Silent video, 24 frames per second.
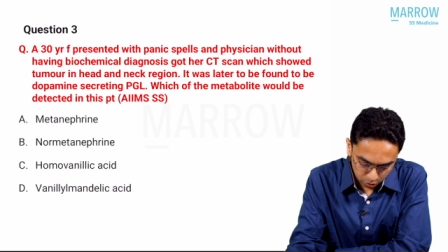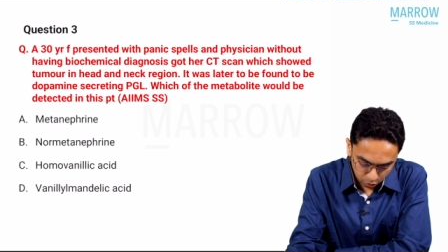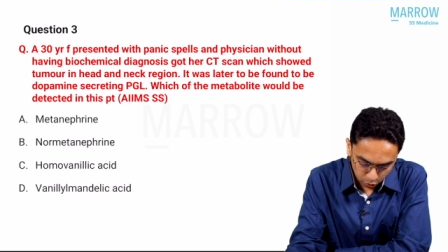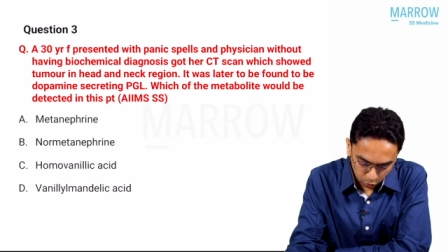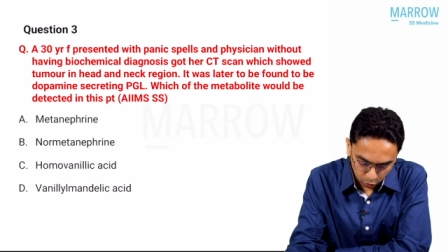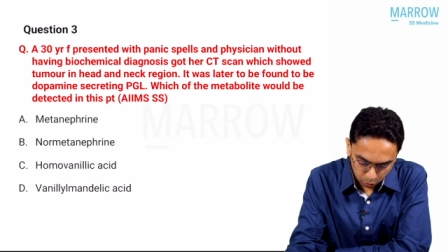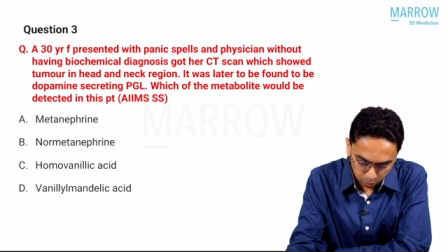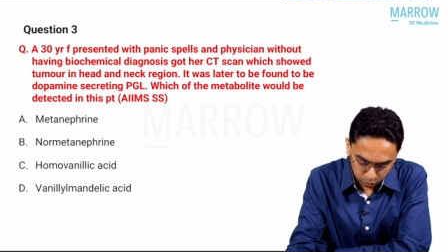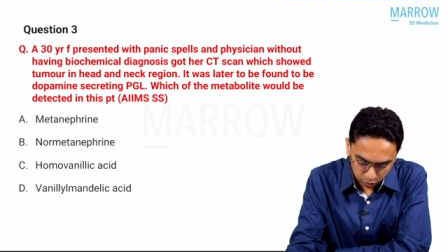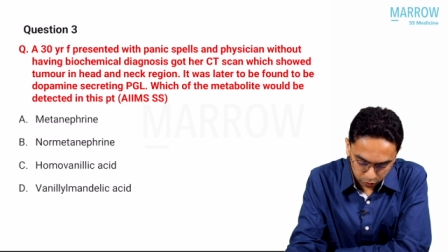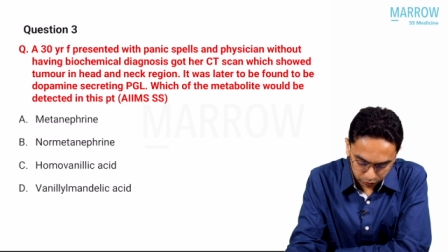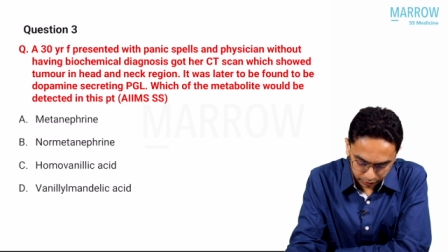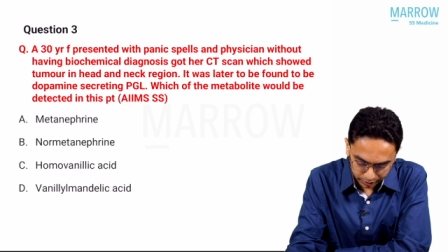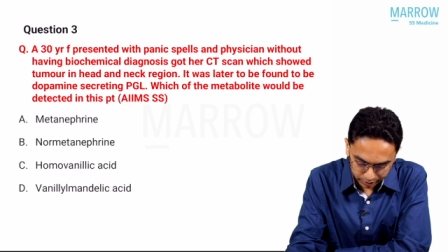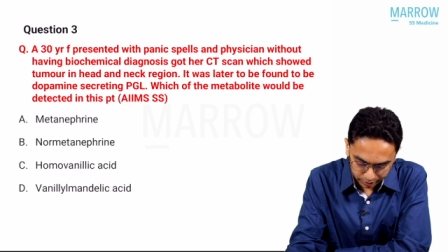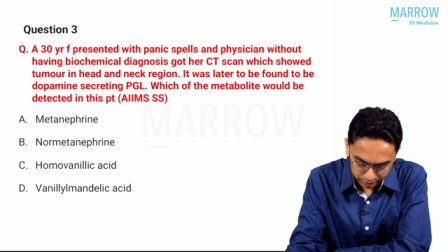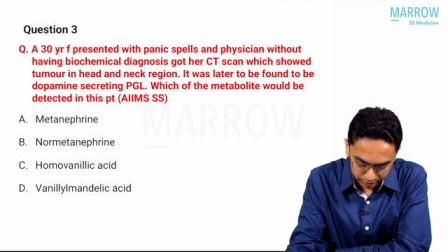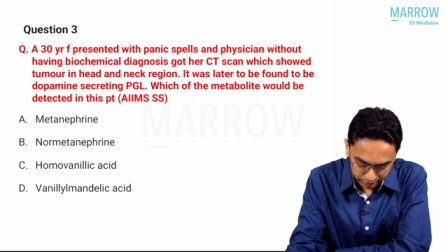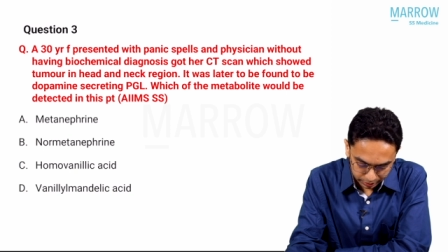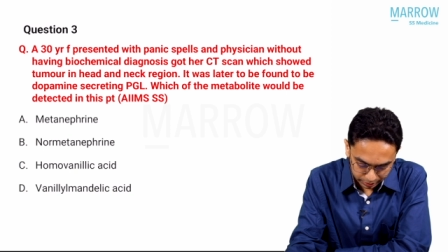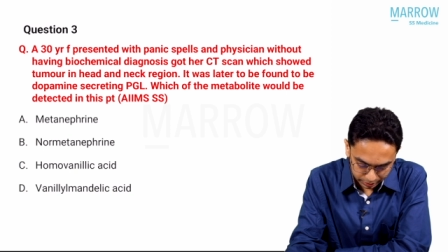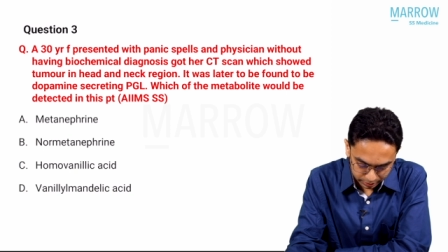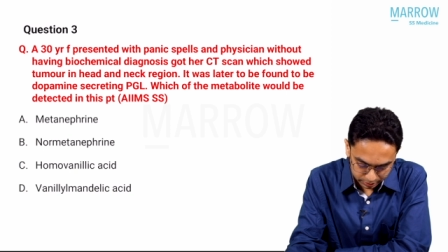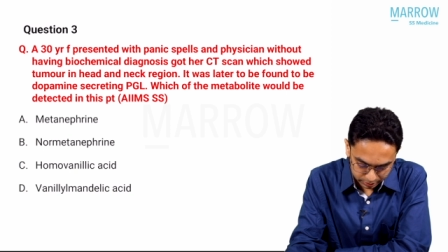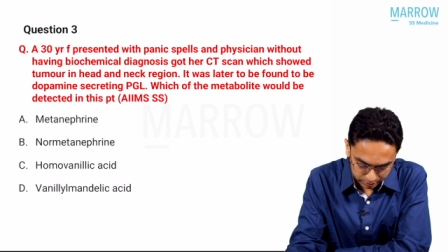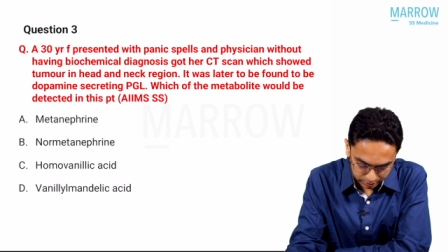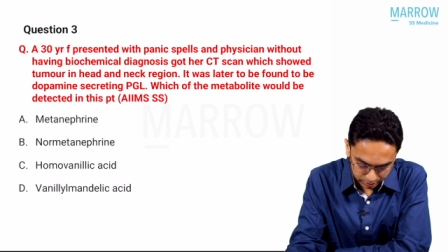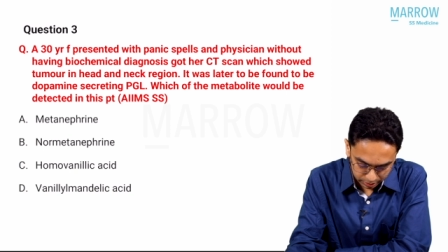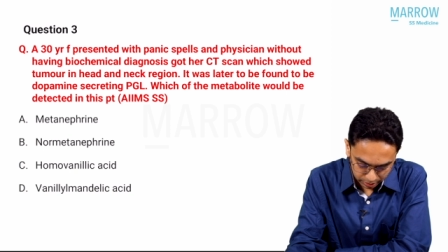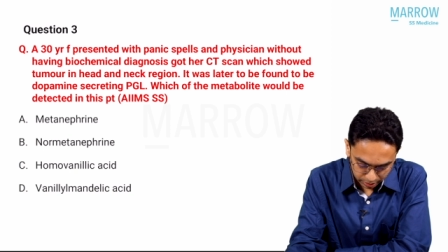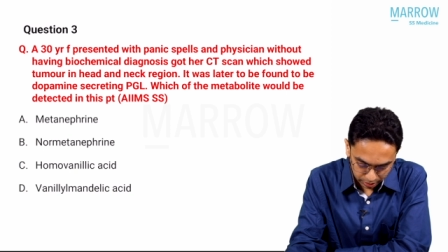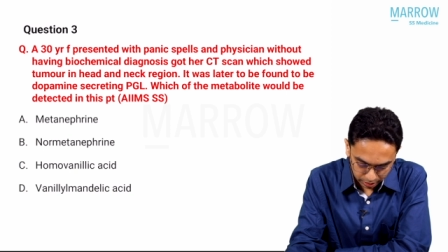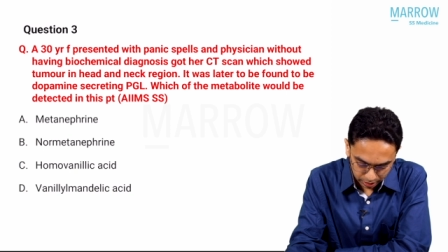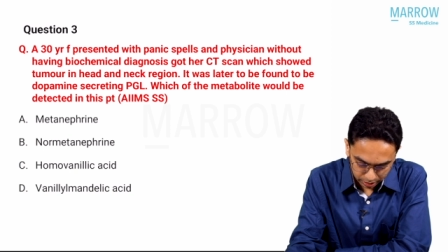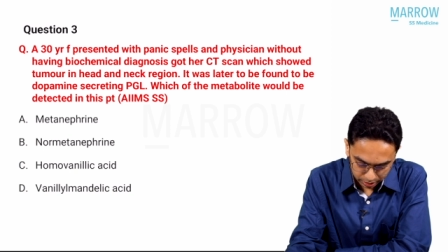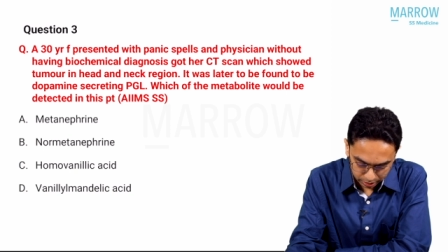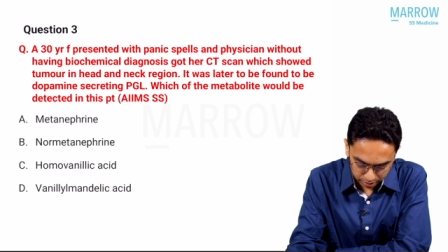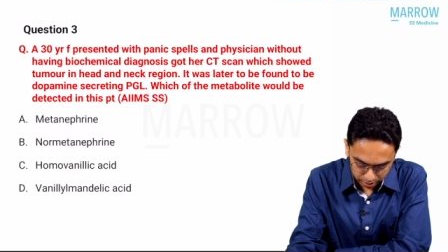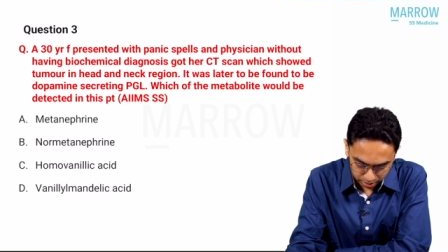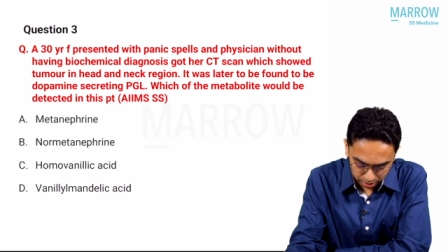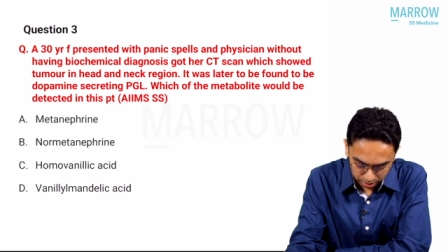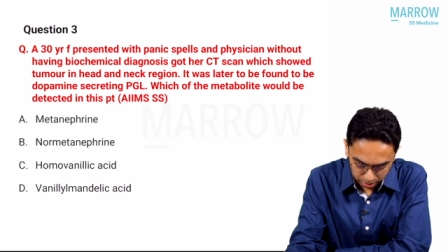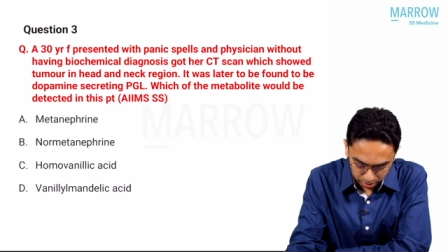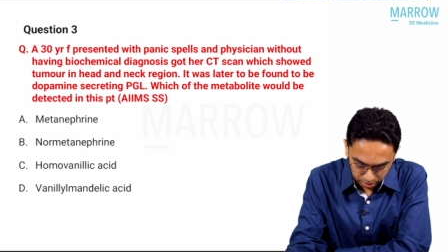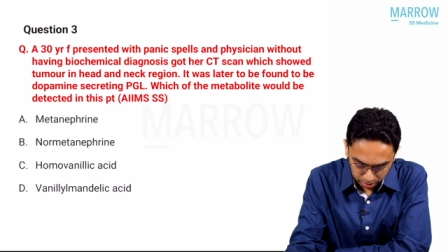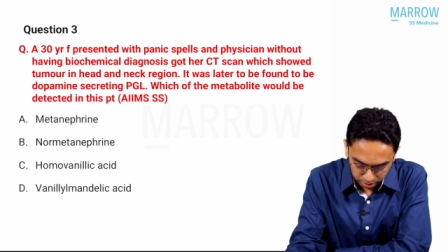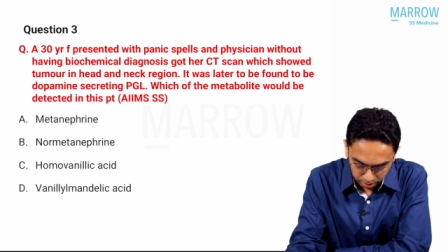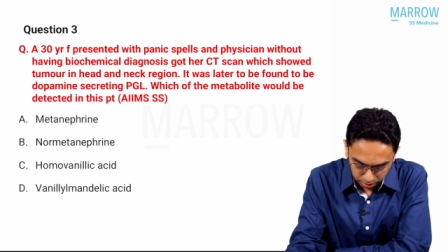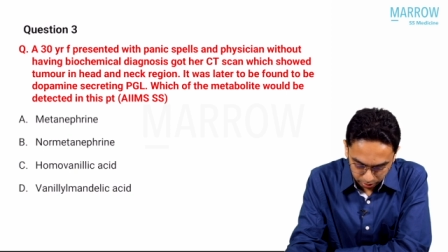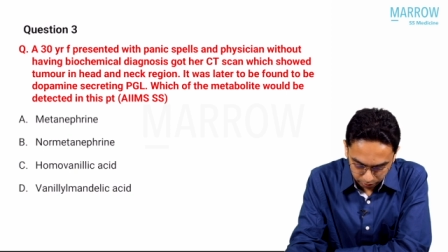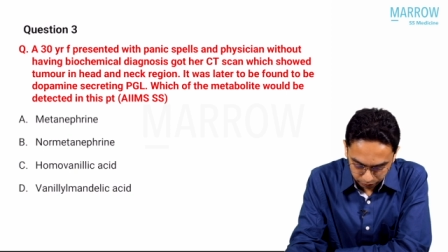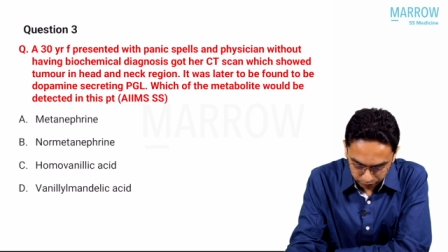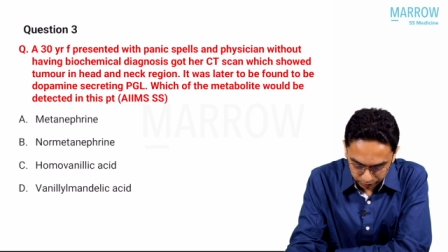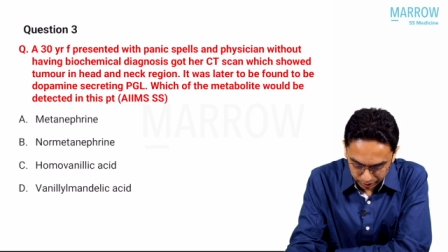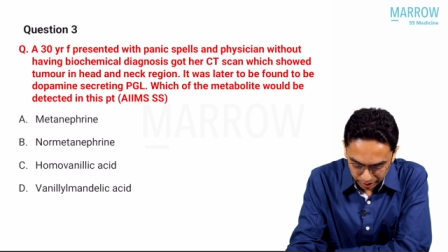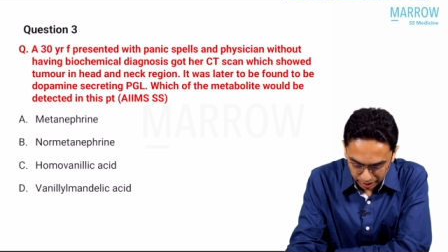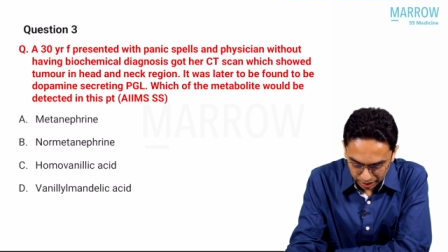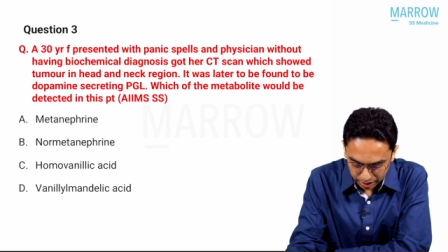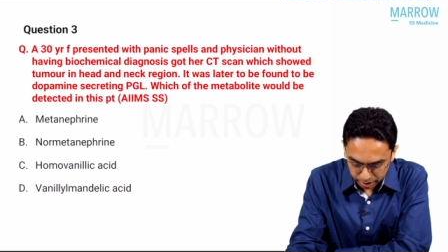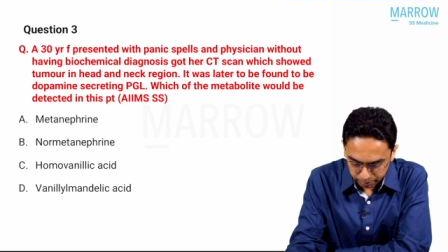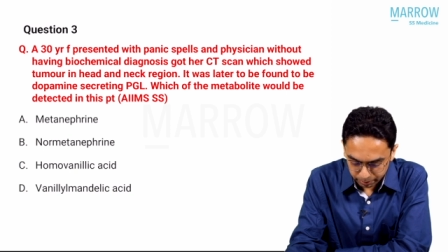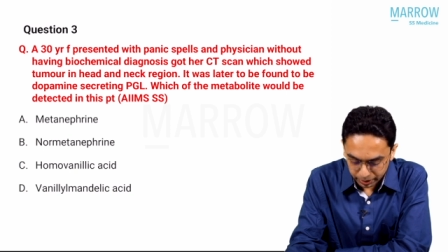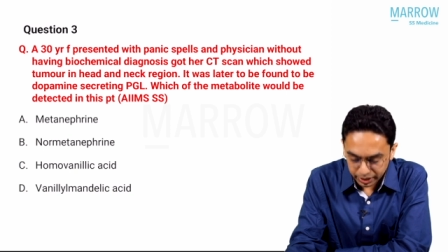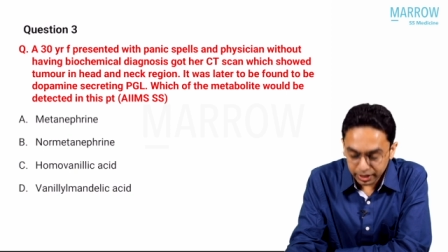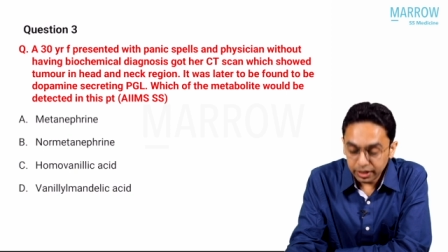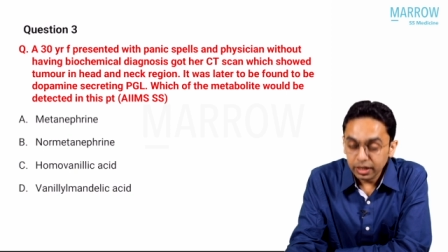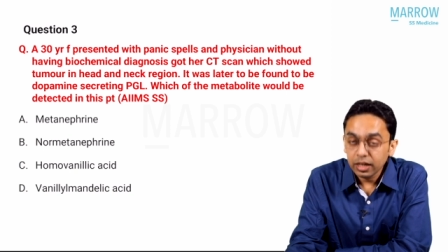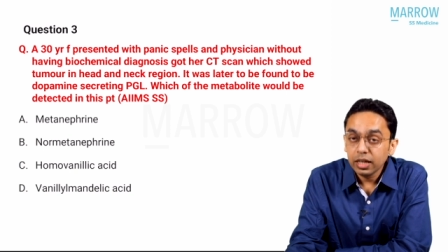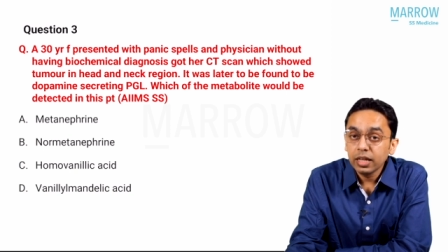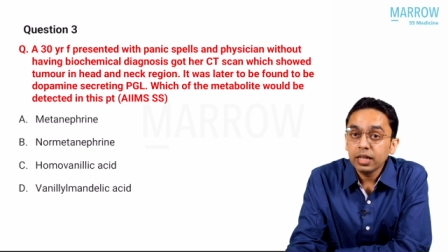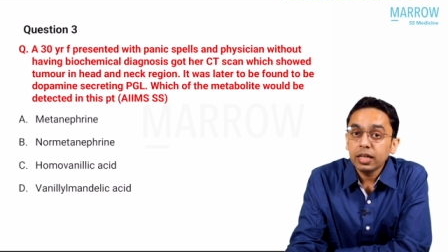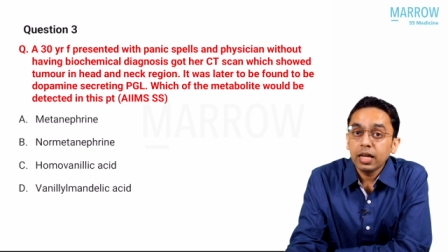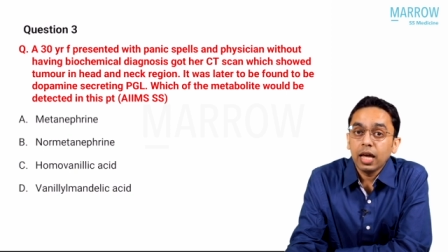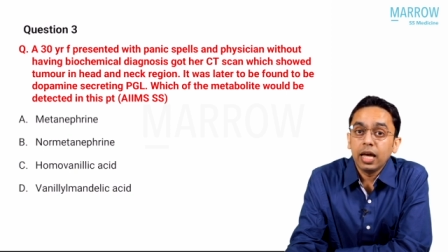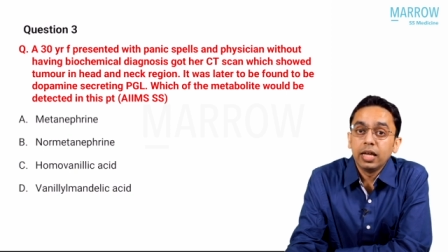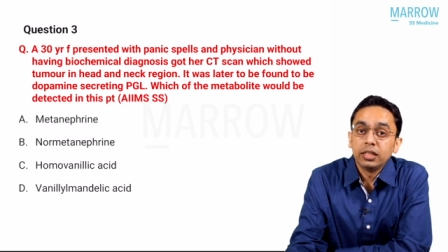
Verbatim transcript: homovanillic acid and vanillyl mandelic